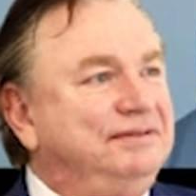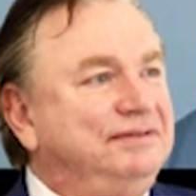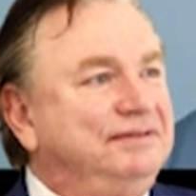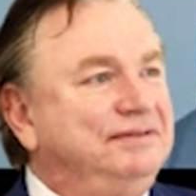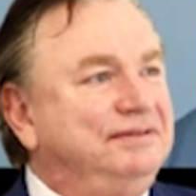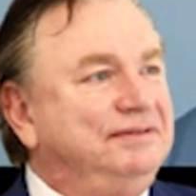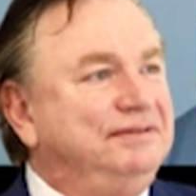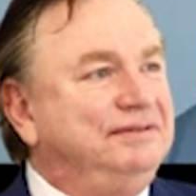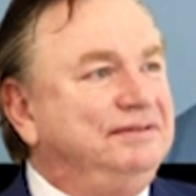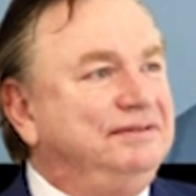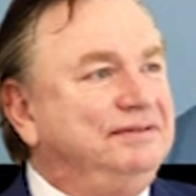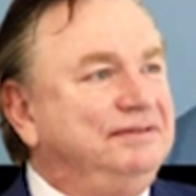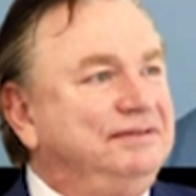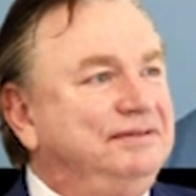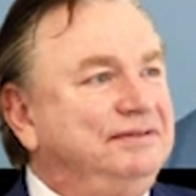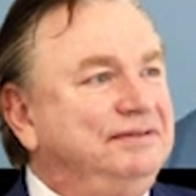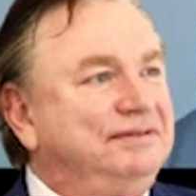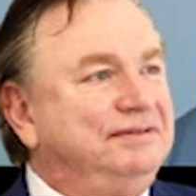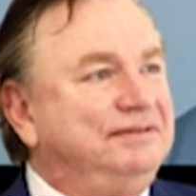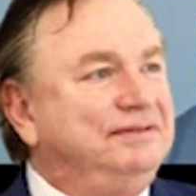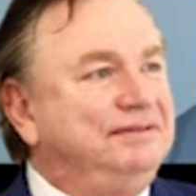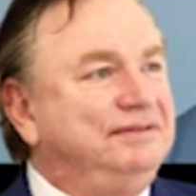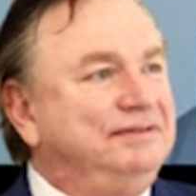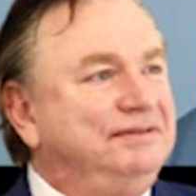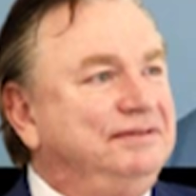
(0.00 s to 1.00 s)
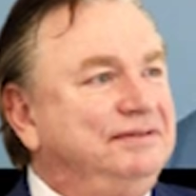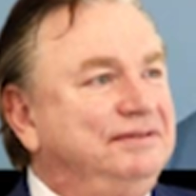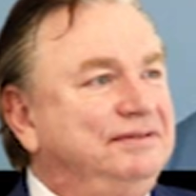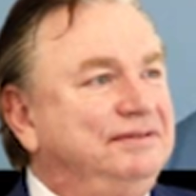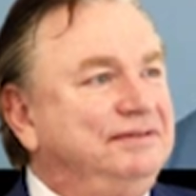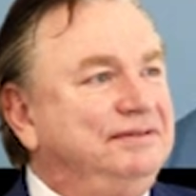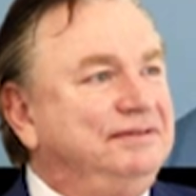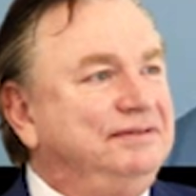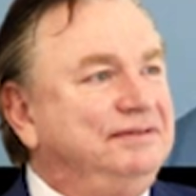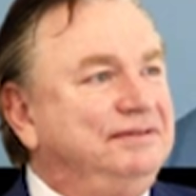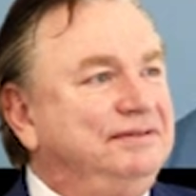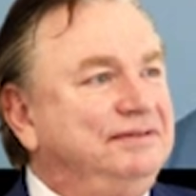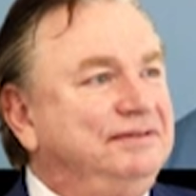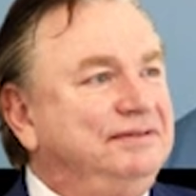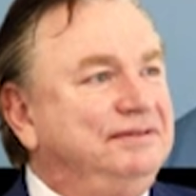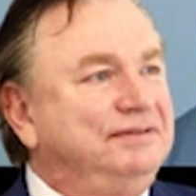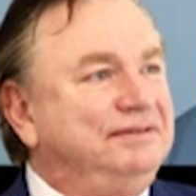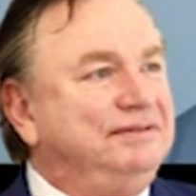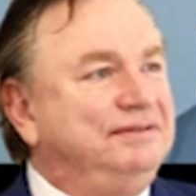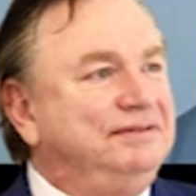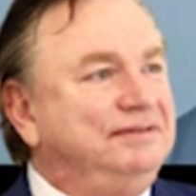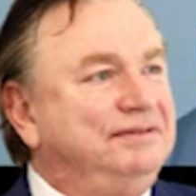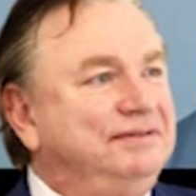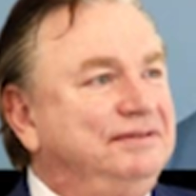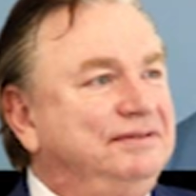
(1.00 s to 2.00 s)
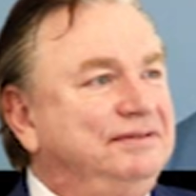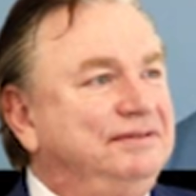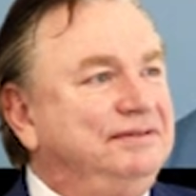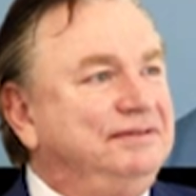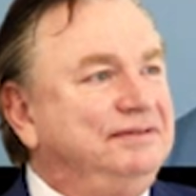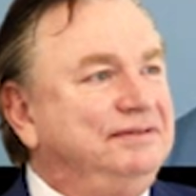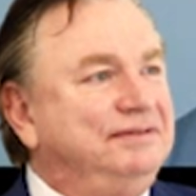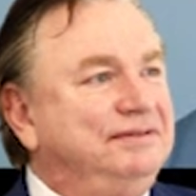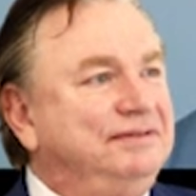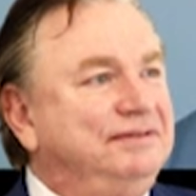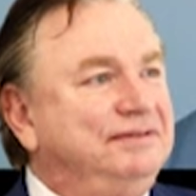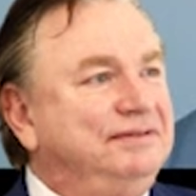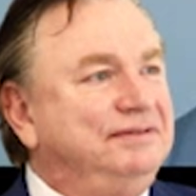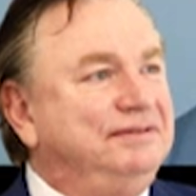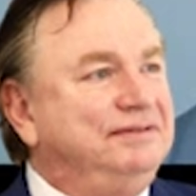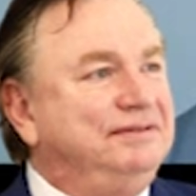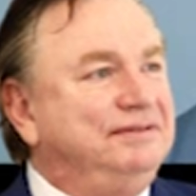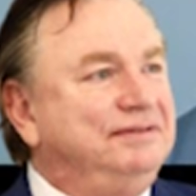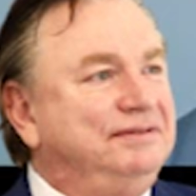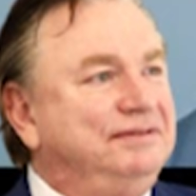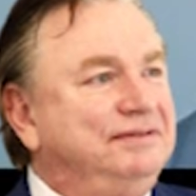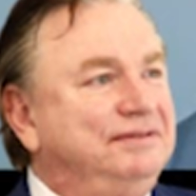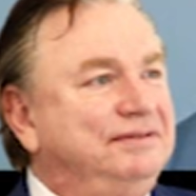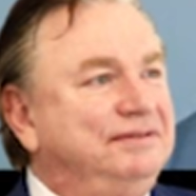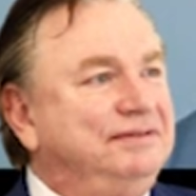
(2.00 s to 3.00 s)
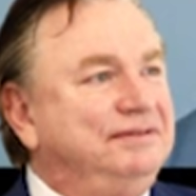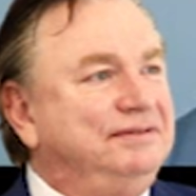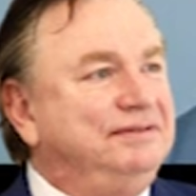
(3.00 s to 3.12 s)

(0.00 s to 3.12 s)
The person shown says nothing.